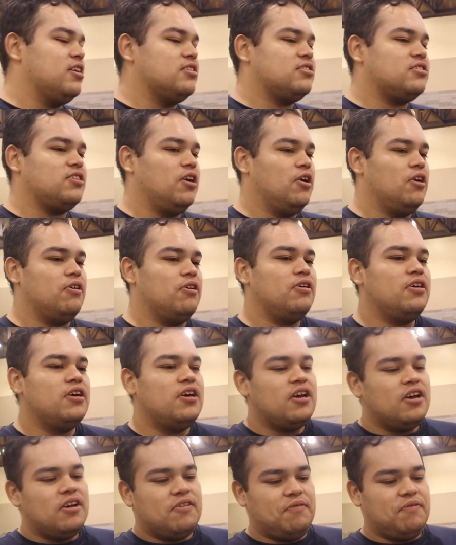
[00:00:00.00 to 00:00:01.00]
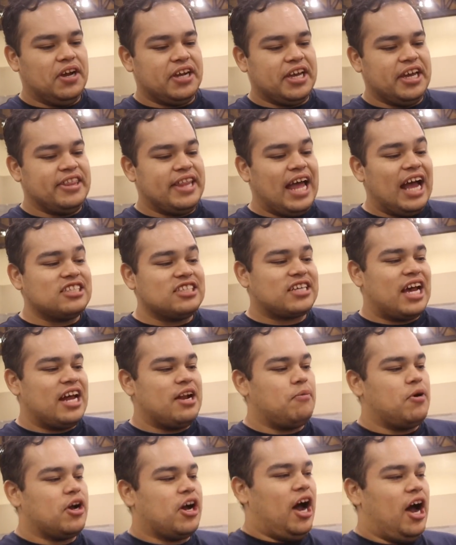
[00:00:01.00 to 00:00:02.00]
So, fucking, that's kind
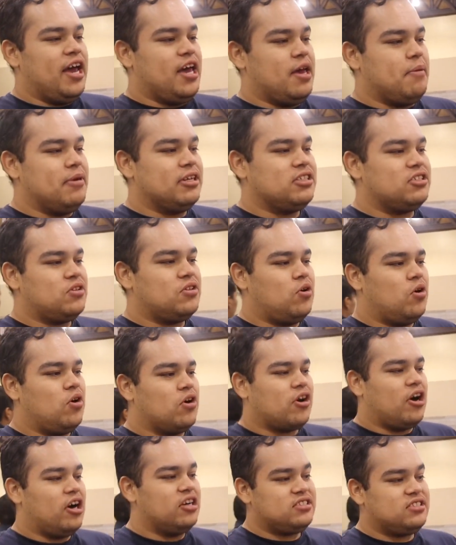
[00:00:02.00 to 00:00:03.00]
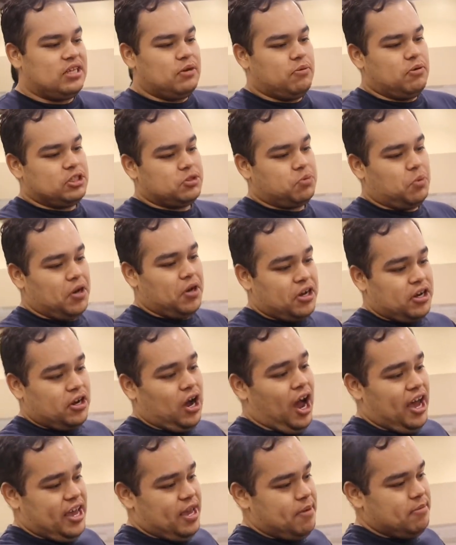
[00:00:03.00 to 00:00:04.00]
of what got him into the whole car scene, which was
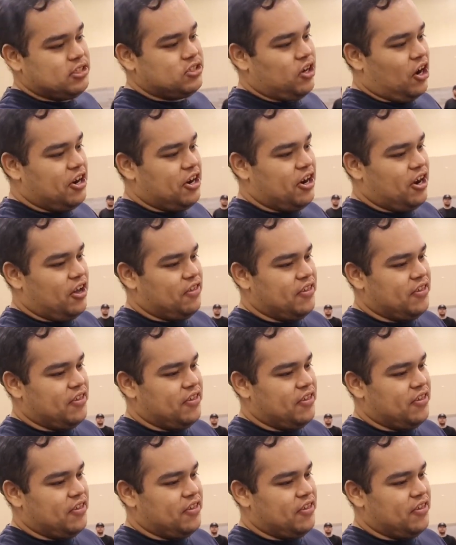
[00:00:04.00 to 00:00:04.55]
got him started on